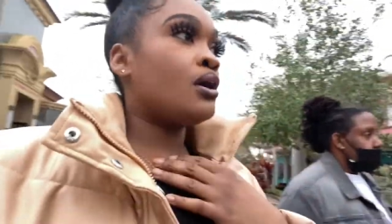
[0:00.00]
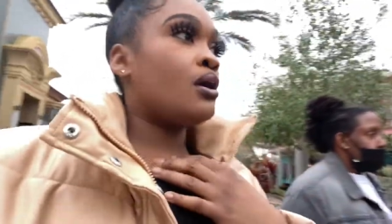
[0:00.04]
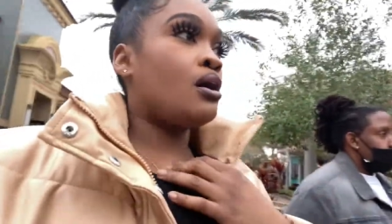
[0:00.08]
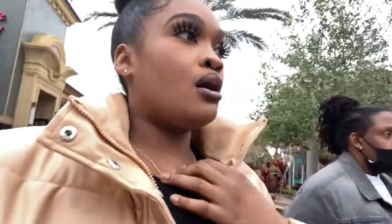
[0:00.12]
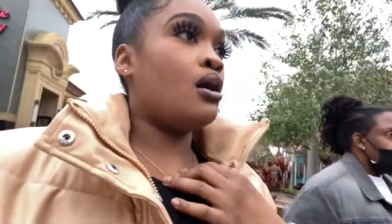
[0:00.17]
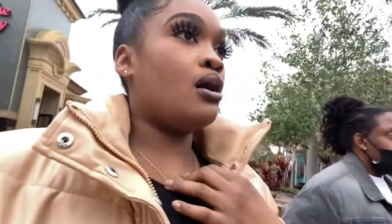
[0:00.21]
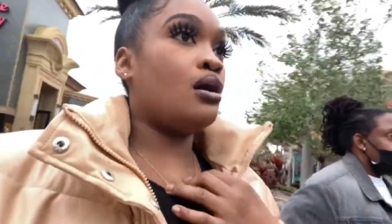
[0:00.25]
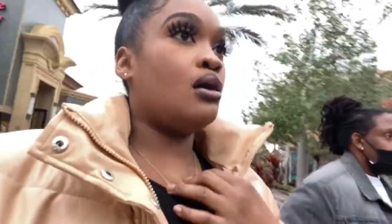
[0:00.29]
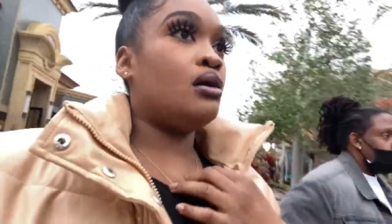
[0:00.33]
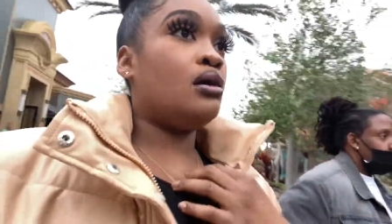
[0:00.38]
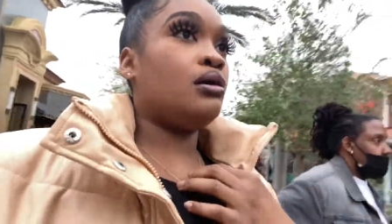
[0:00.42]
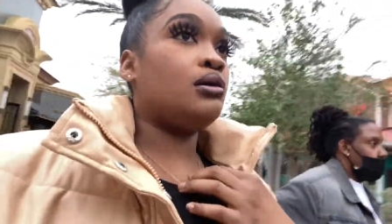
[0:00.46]

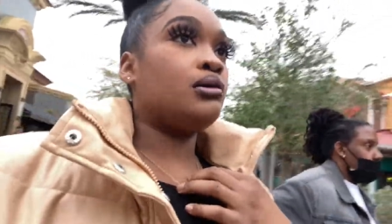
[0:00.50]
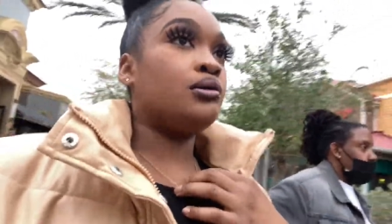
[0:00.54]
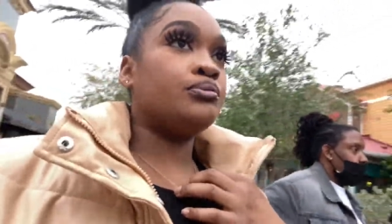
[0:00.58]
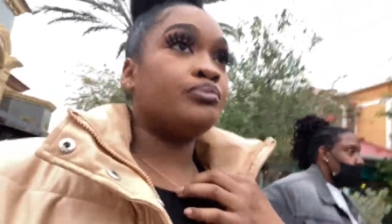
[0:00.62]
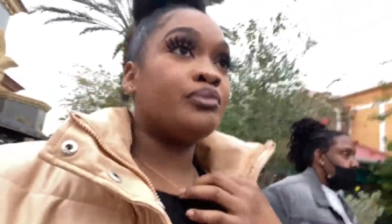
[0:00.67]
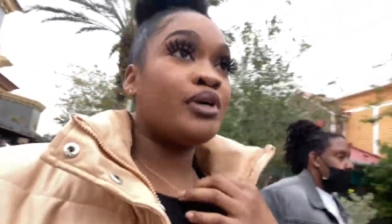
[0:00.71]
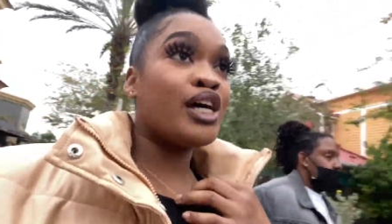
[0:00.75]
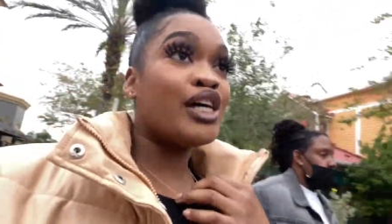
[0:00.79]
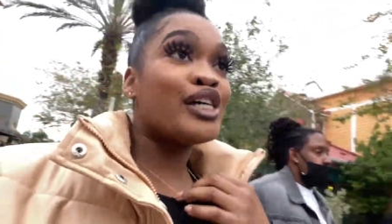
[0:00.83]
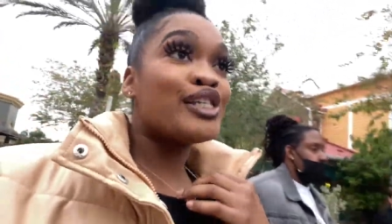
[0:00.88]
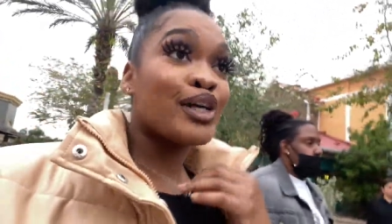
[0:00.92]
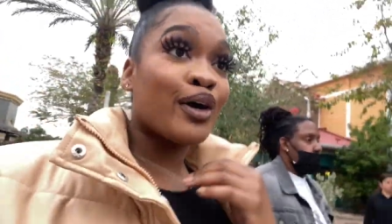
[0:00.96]
um
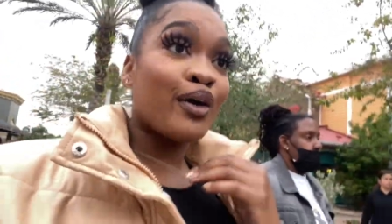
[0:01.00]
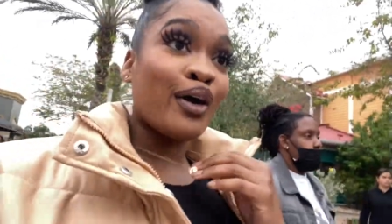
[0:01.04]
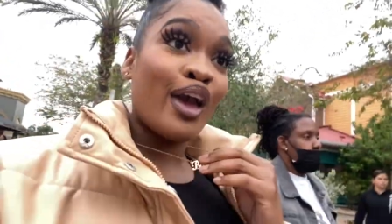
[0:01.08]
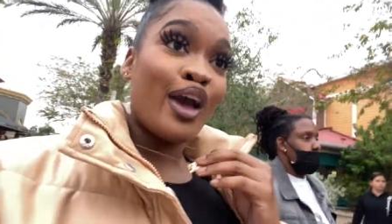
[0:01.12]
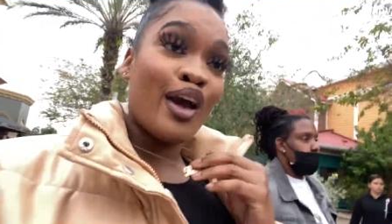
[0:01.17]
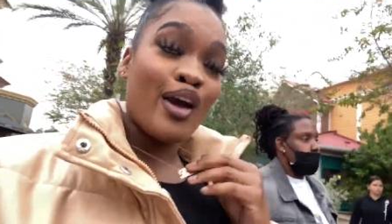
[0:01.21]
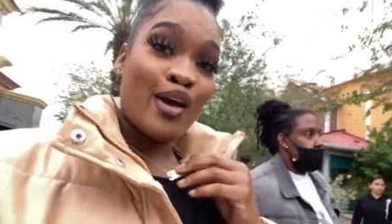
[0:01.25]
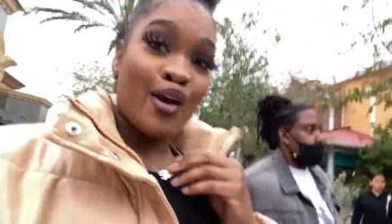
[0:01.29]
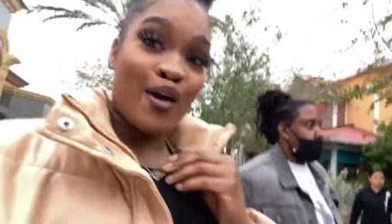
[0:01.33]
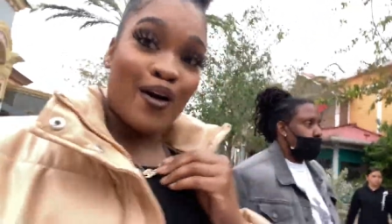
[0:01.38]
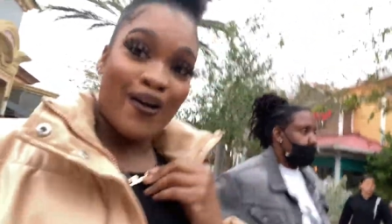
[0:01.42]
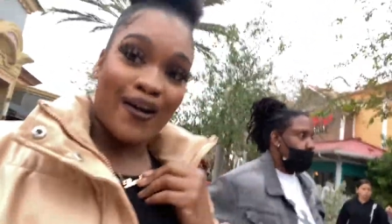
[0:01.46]
so yeah
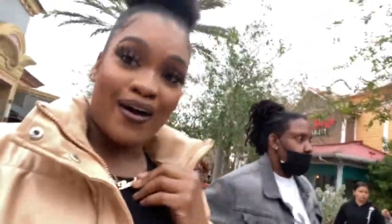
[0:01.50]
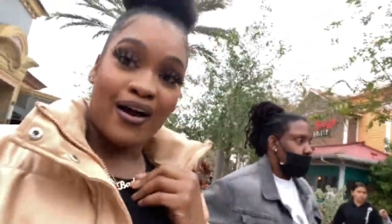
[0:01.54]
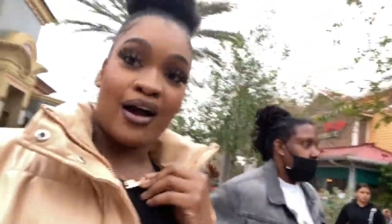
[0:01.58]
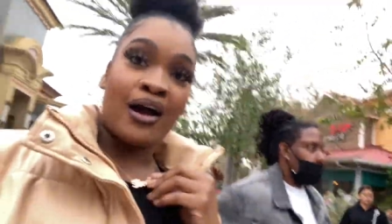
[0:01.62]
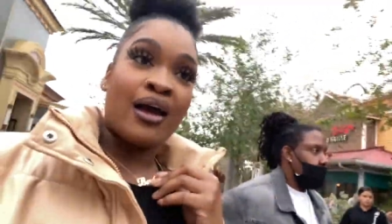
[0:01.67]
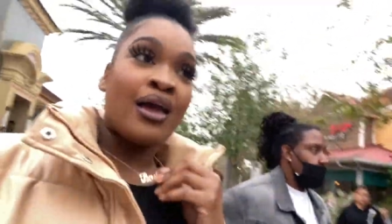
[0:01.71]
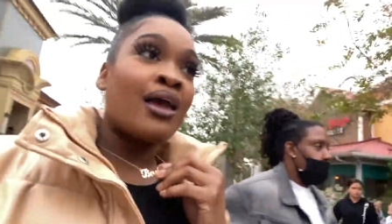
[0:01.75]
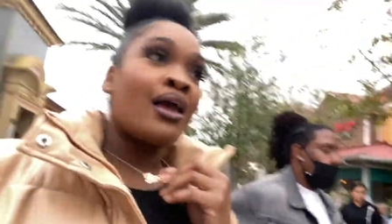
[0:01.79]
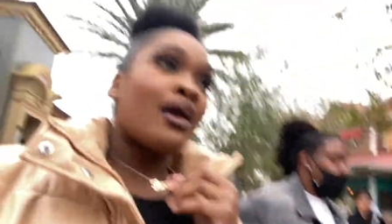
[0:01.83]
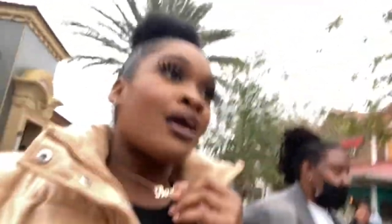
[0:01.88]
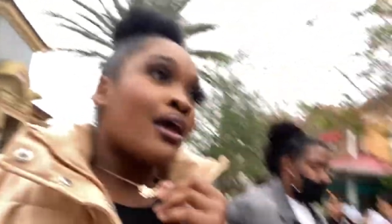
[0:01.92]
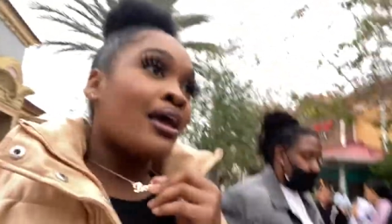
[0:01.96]

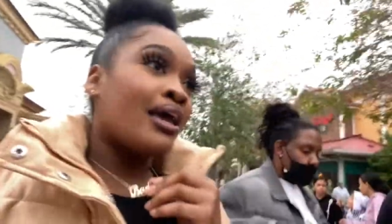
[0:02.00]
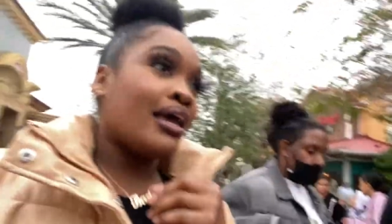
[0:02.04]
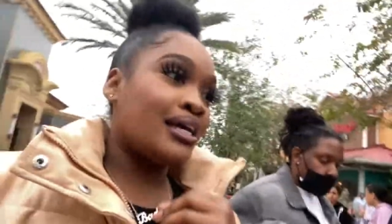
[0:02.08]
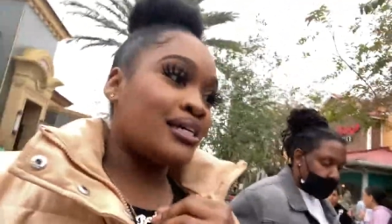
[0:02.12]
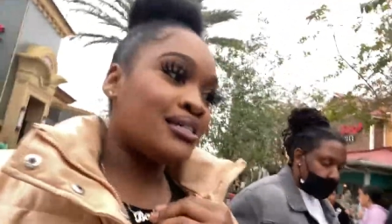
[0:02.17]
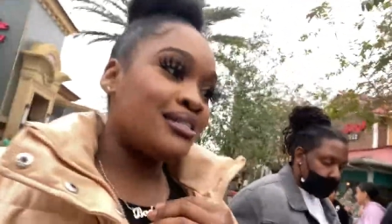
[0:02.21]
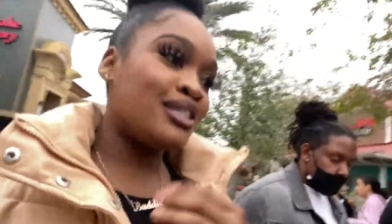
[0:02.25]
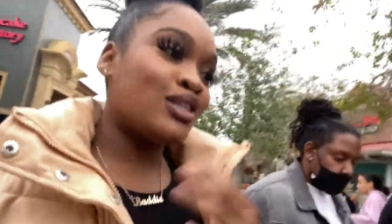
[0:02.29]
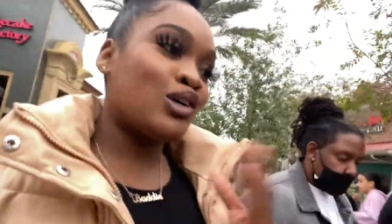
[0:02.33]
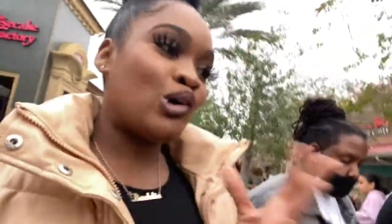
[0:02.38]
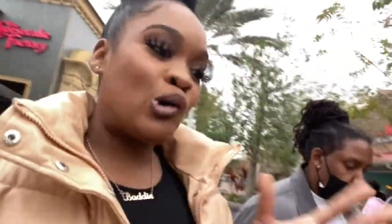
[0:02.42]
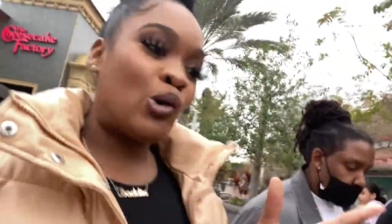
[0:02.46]
y'all it's
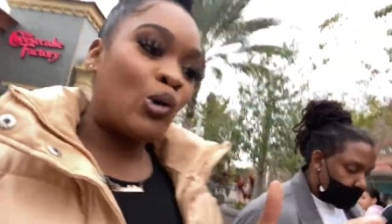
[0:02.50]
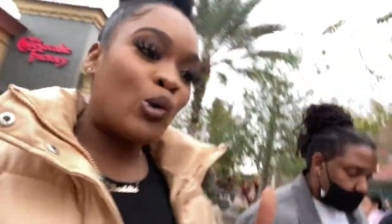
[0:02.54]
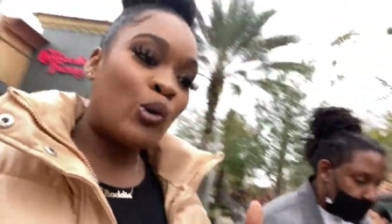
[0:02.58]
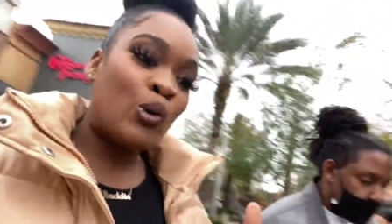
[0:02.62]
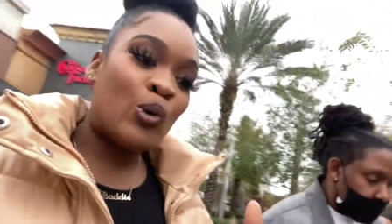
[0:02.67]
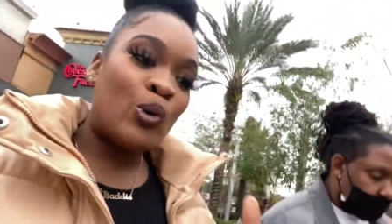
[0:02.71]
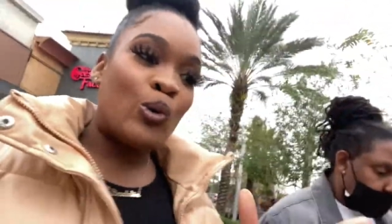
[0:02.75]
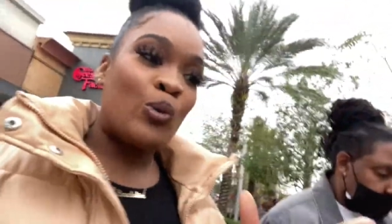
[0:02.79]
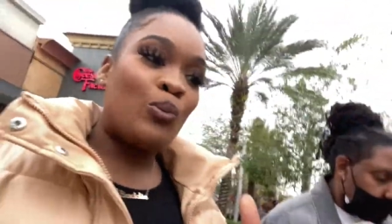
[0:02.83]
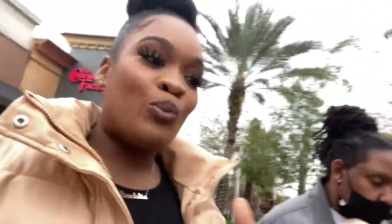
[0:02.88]
cool,